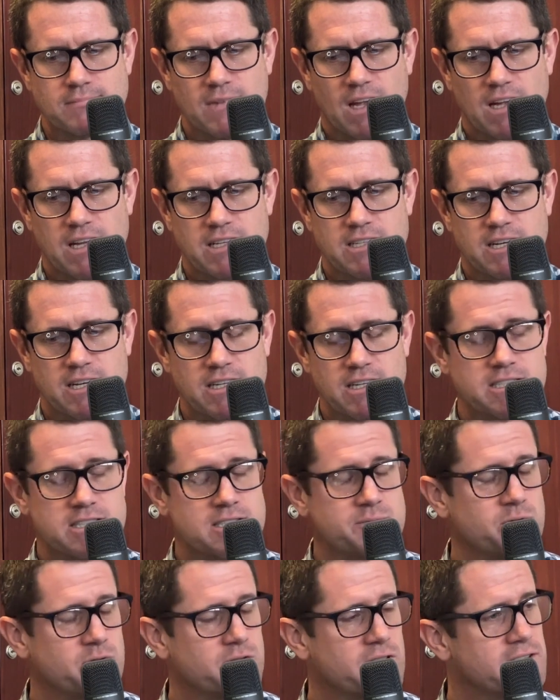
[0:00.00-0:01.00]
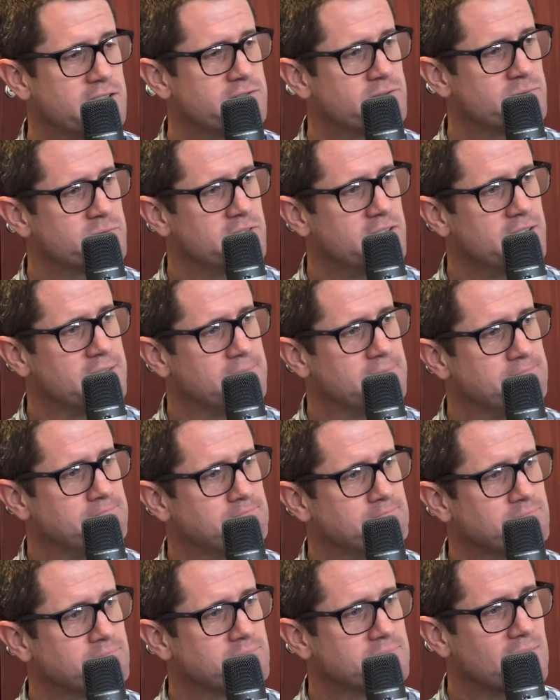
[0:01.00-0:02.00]
it kind of just progressed from there.
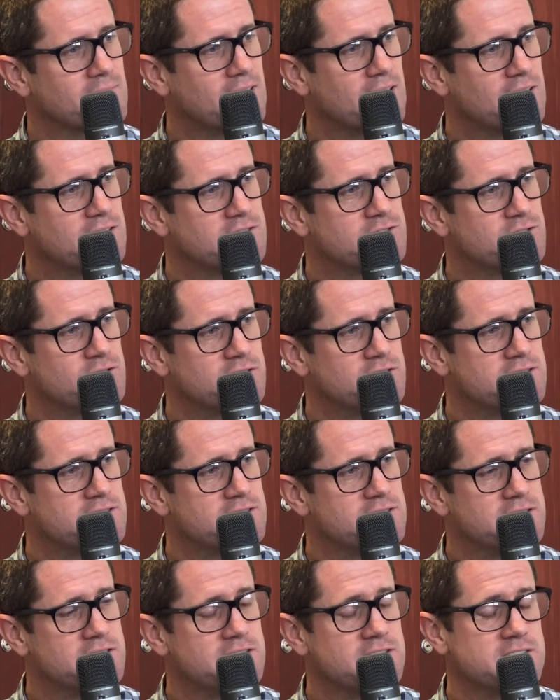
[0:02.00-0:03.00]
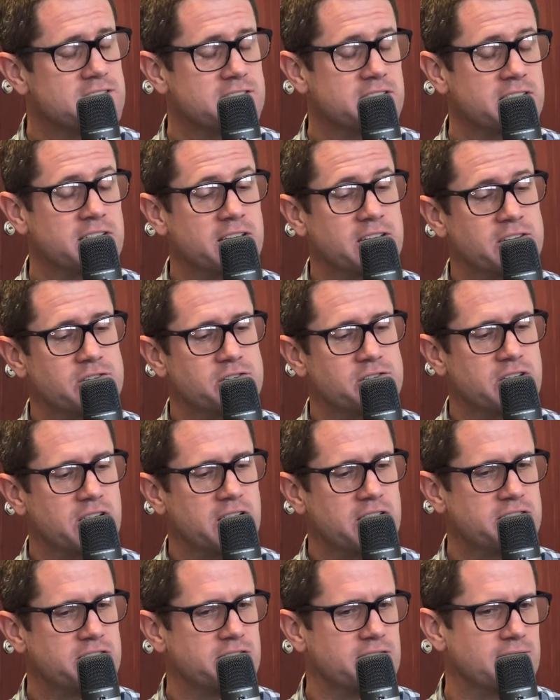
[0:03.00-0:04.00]
I started initially studying
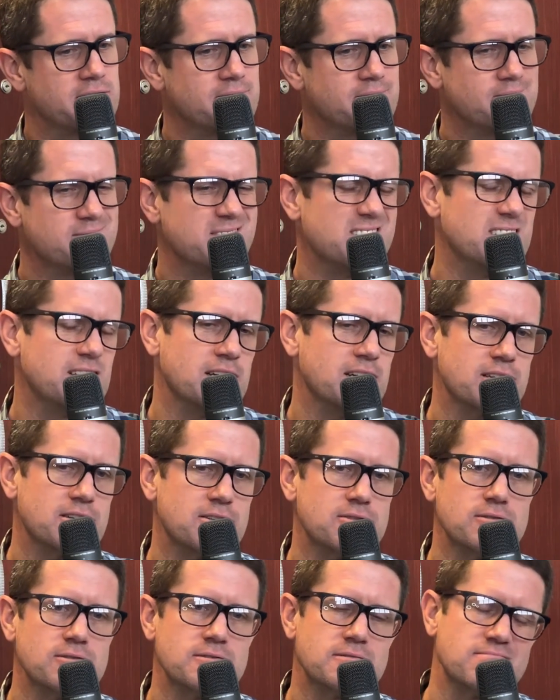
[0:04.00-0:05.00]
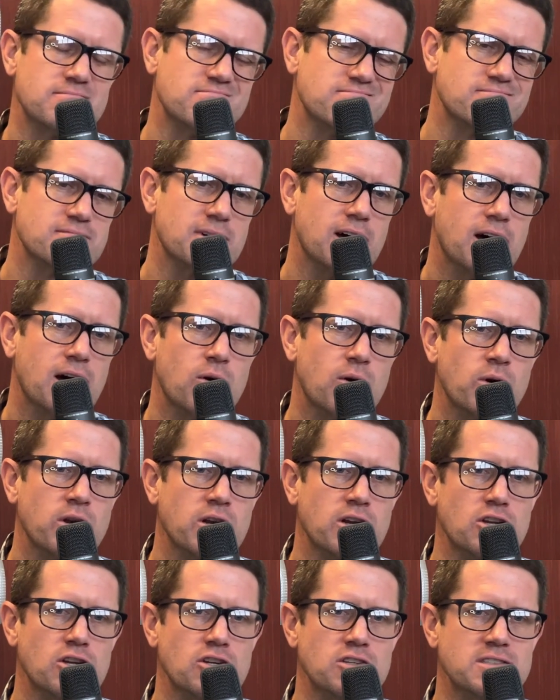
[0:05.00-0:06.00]
education, and then I thought I want to
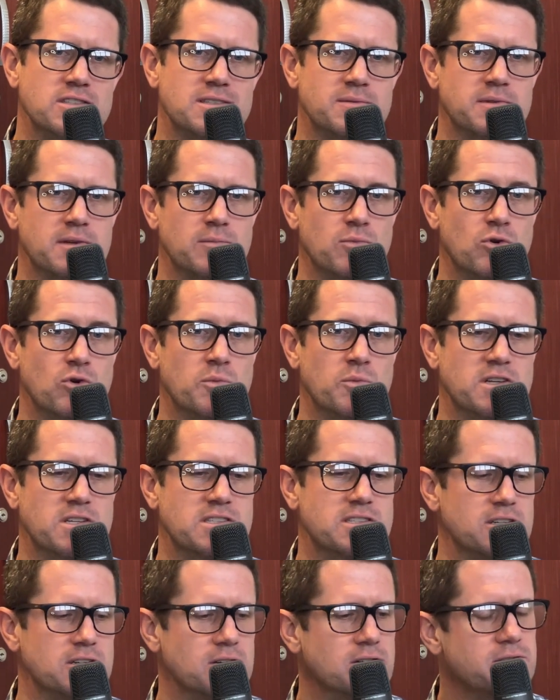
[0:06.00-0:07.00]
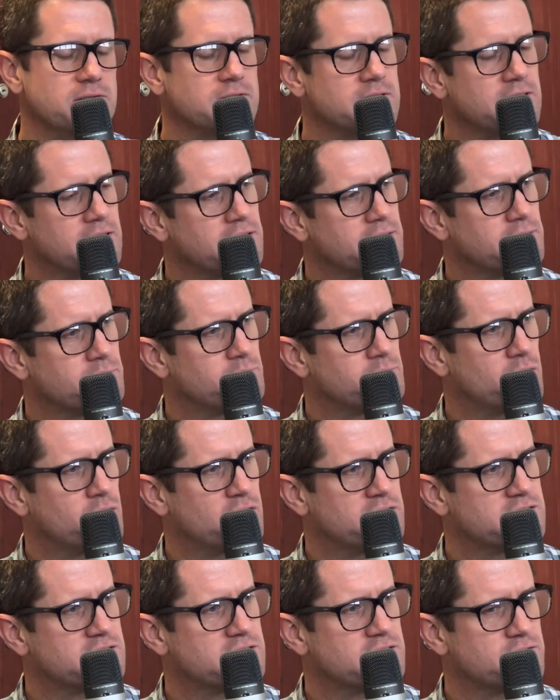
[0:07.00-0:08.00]
learn something more myself, and then I
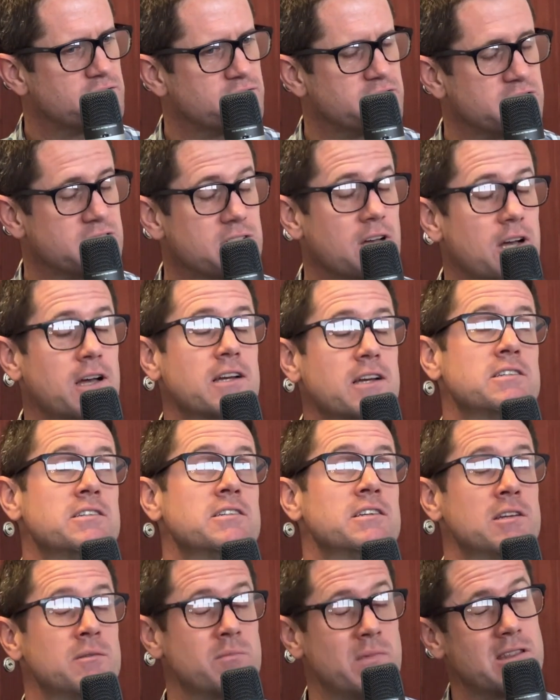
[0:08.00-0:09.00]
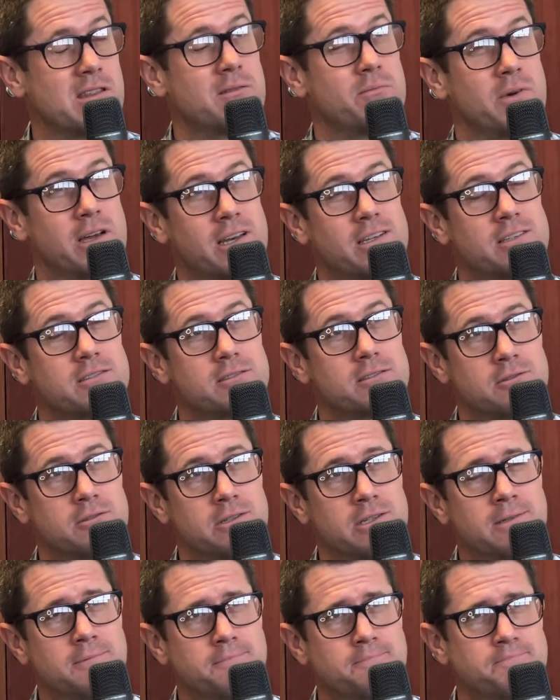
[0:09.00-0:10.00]
branched into physics. I actually did a mathematics
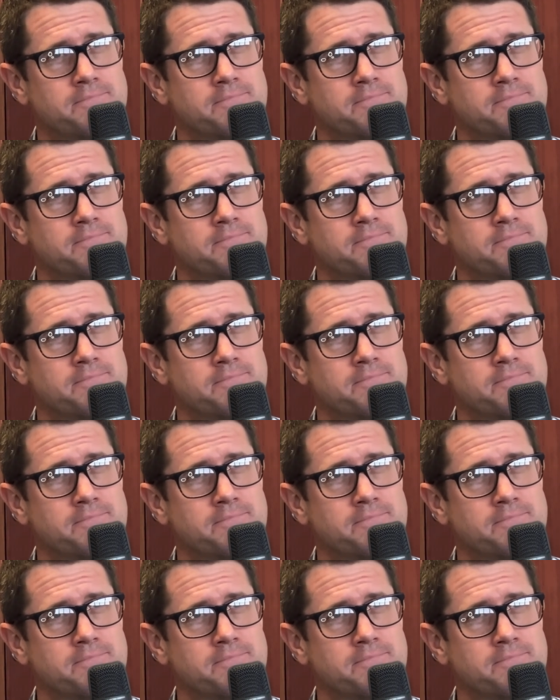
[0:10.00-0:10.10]
degree,